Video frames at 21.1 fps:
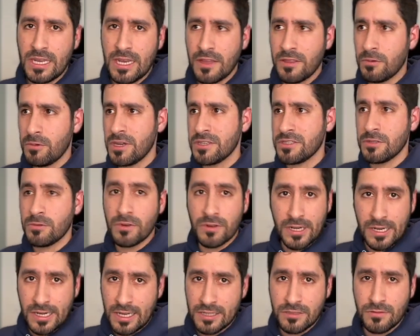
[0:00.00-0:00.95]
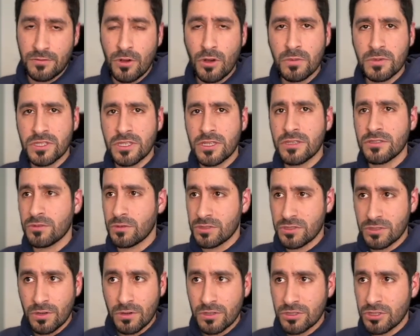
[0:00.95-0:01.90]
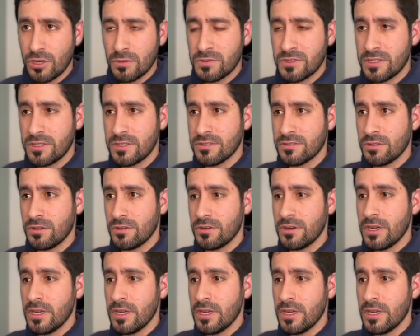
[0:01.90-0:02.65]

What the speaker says: otherwise you will run out of options or storage options or